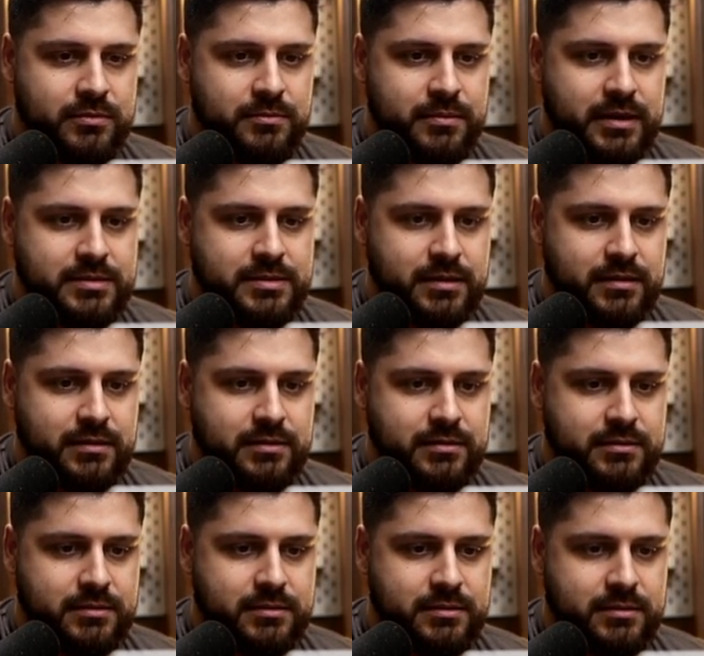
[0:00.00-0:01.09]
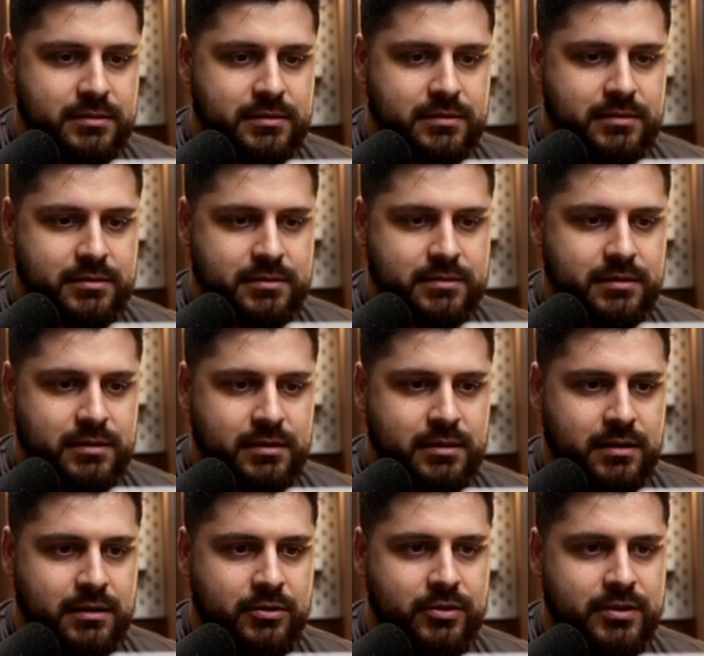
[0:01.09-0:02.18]
amazing and uh,
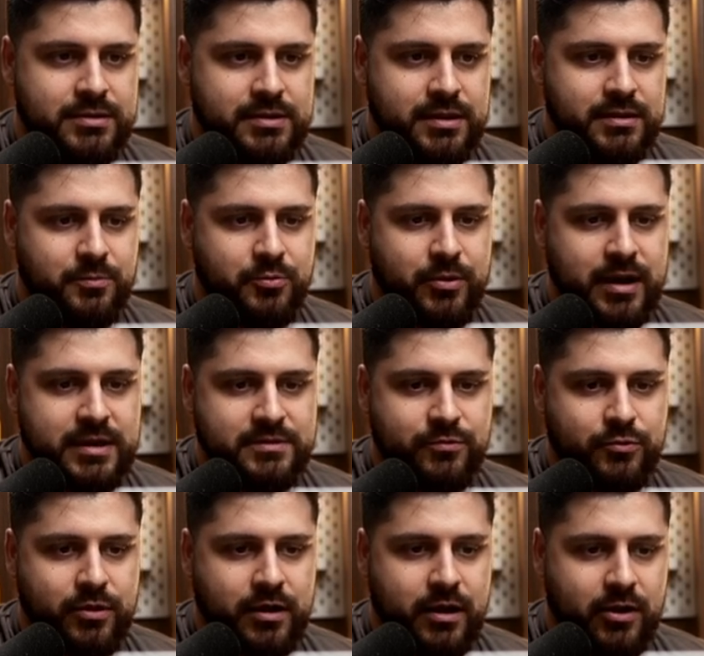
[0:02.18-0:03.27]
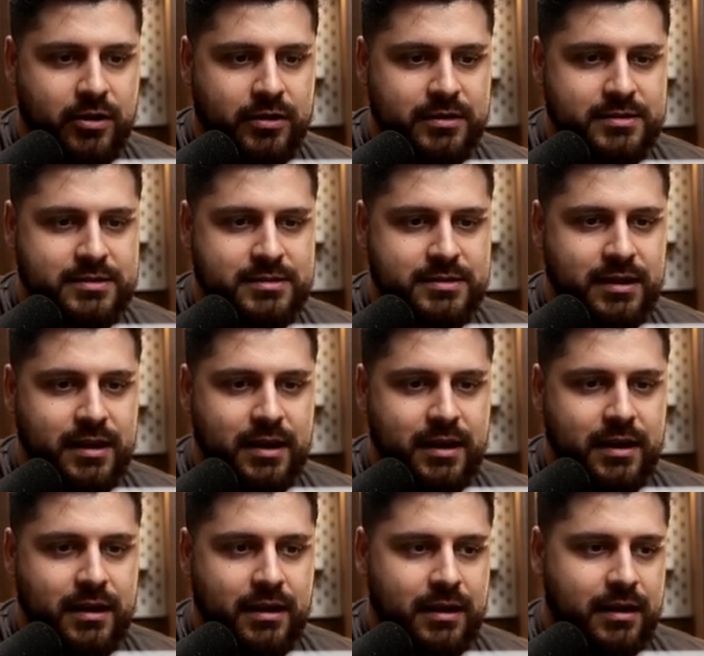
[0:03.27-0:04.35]
you can see the price for Carrd is
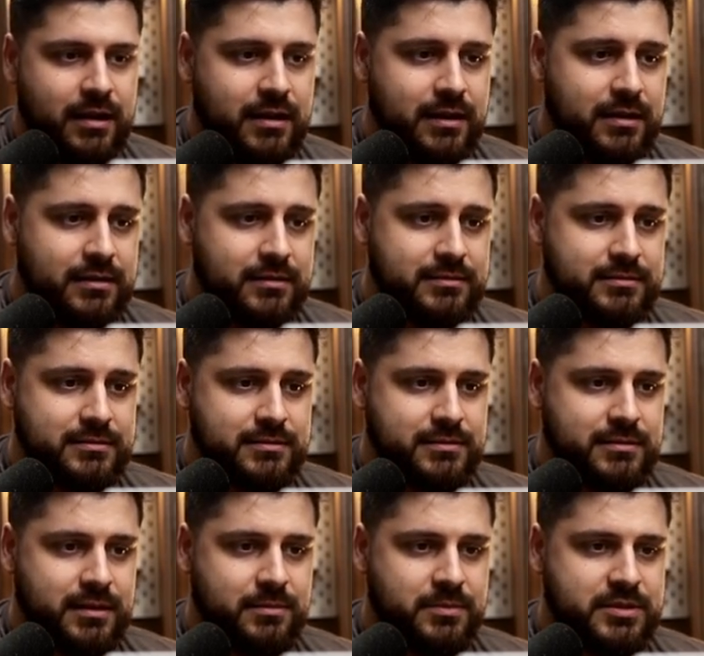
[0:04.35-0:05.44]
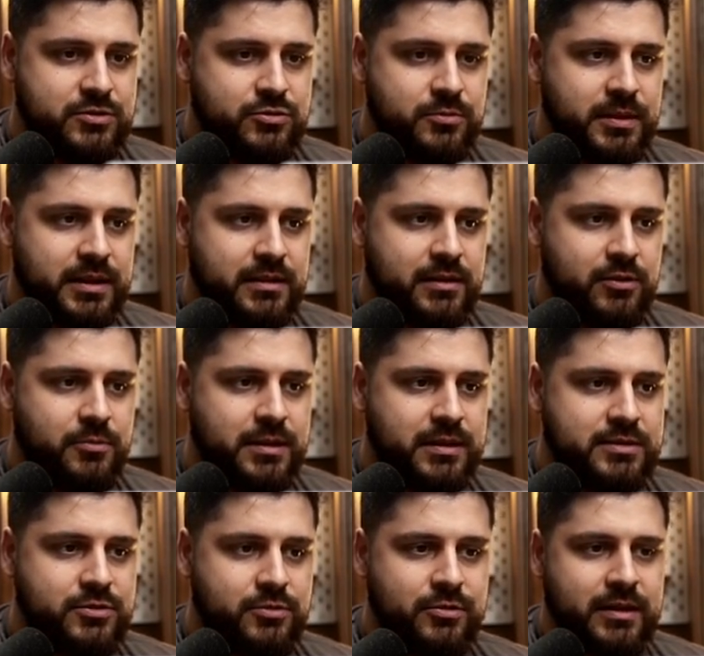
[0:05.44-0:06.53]
uh, let me zoom in a little bit
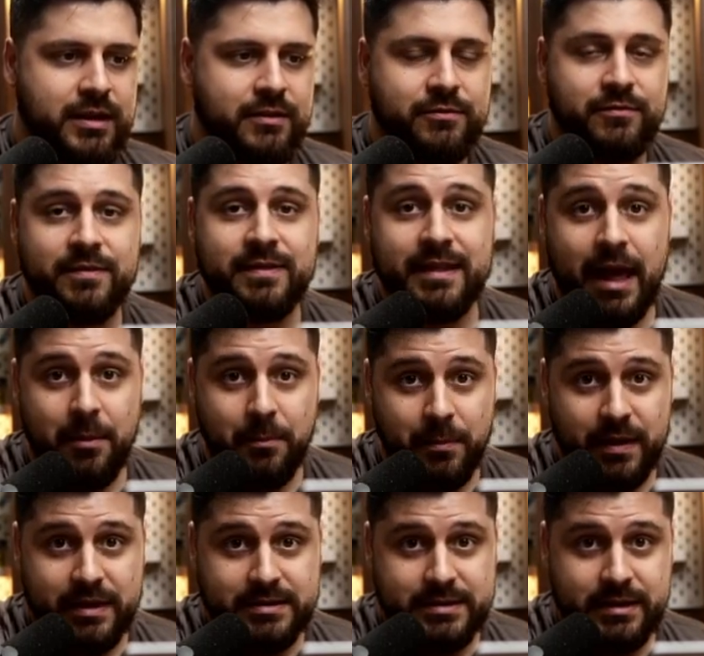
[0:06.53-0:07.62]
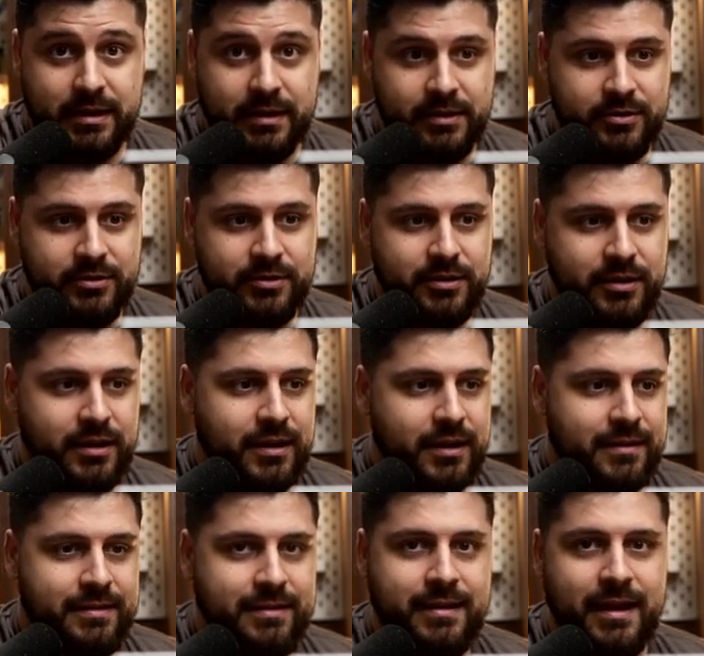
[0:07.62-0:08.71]
so you have nine bucks a year
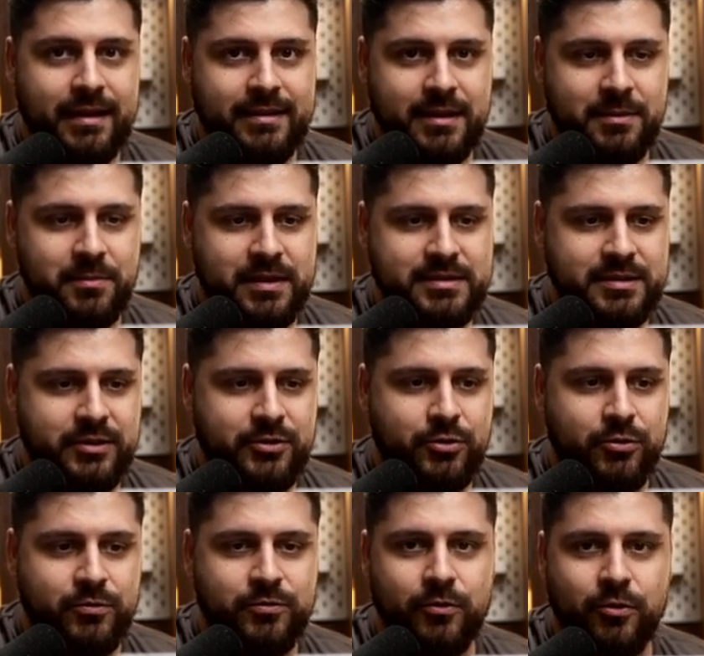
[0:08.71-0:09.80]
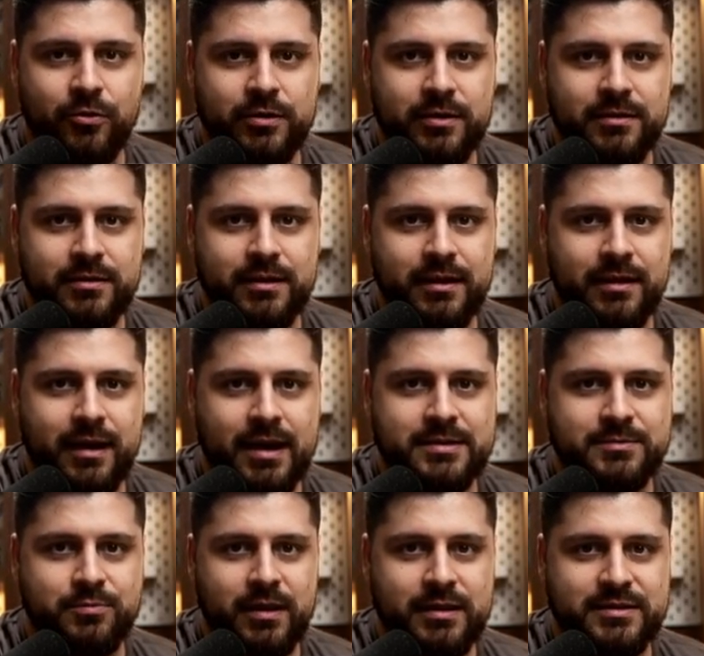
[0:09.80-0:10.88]
19 bucks a year or, or the, the
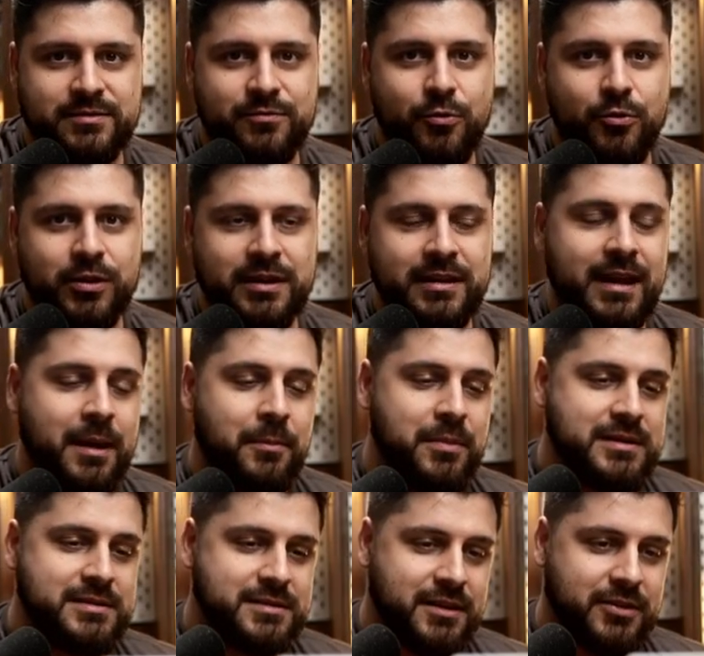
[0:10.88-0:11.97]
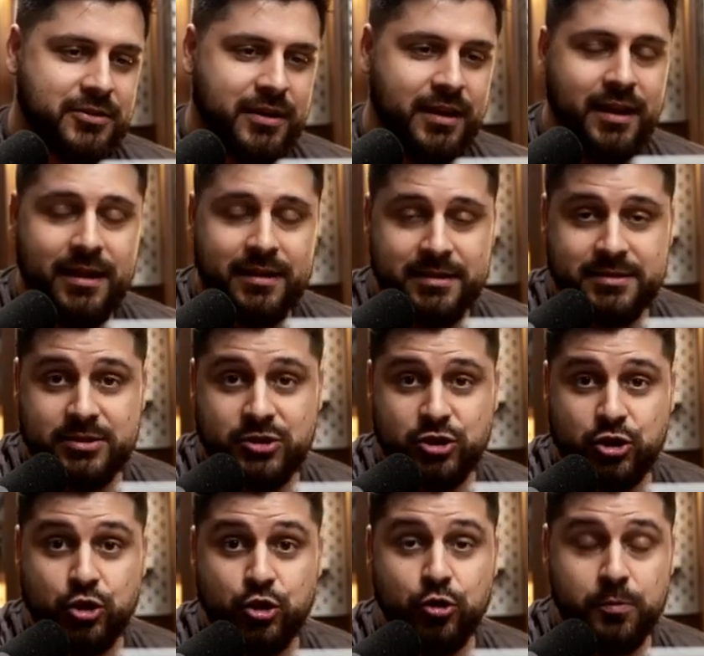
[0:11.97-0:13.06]
highest plan is 49 bucks a year this is
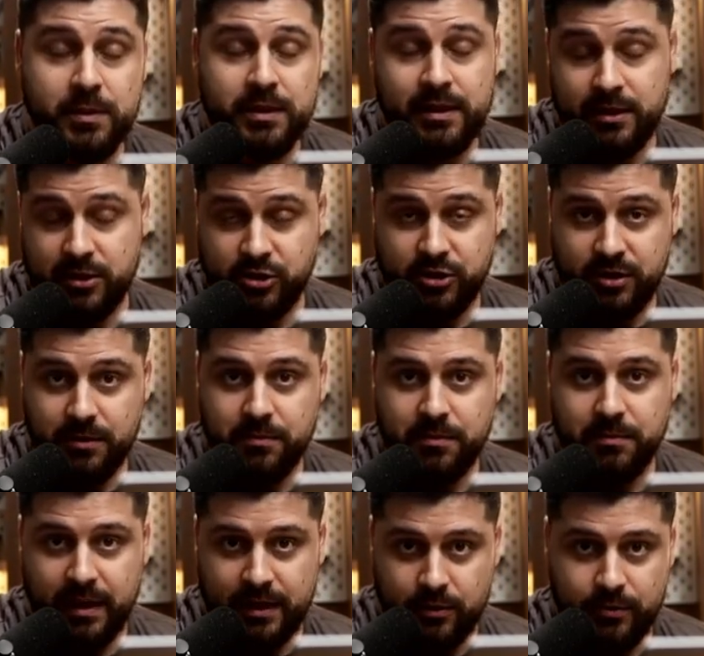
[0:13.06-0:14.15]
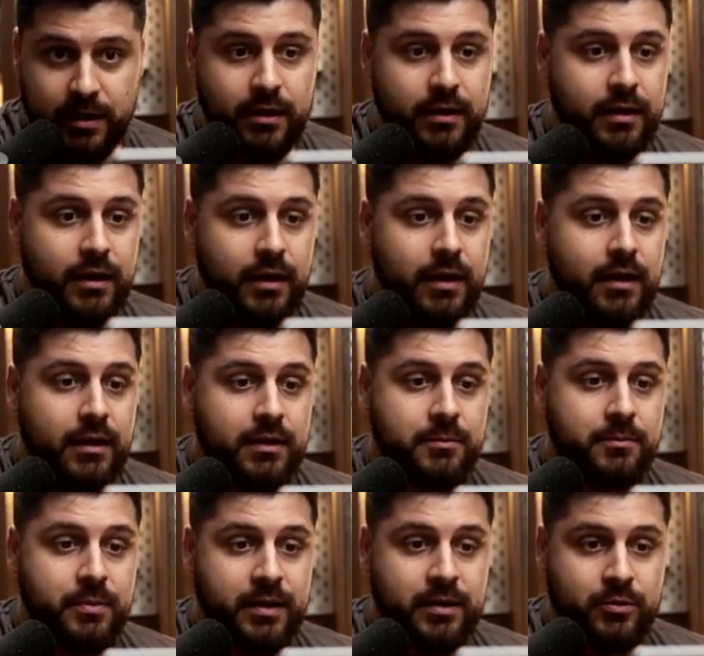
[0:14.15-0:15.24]
stupidly cheap by the way
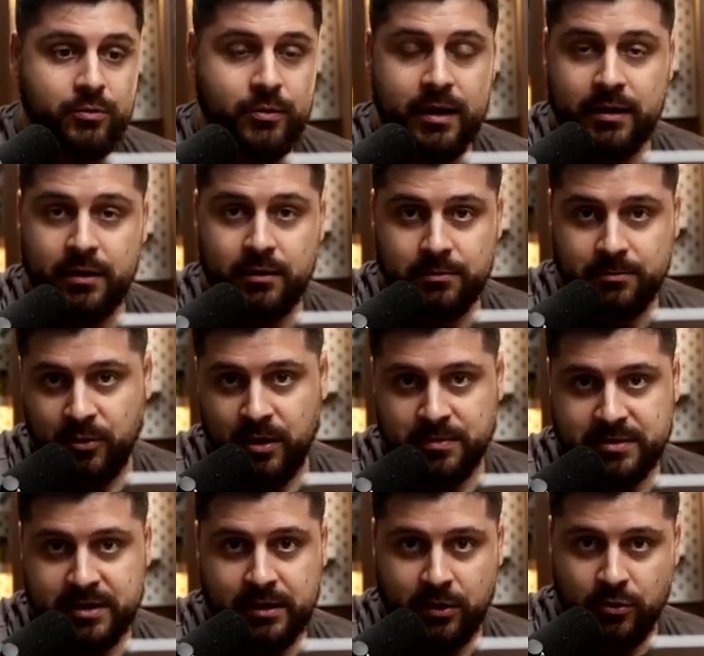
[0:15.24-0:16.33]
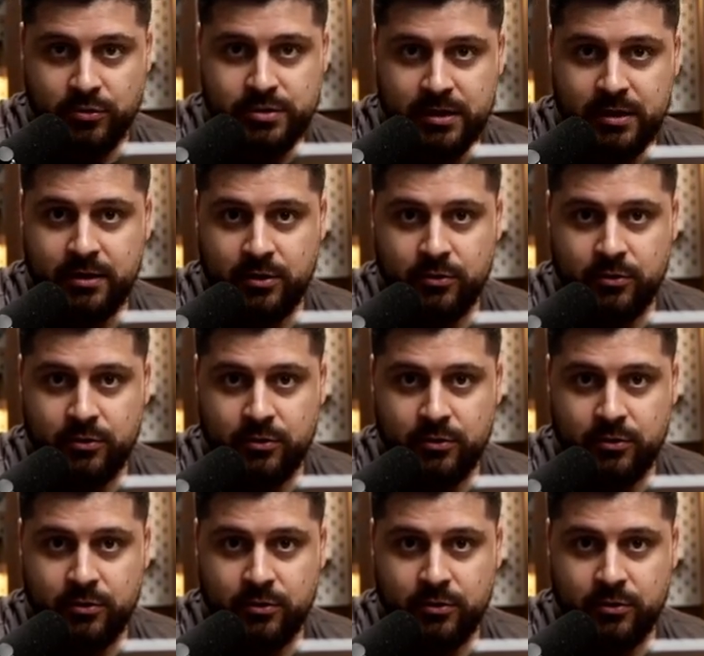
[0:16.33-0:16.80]
compared to any website hosting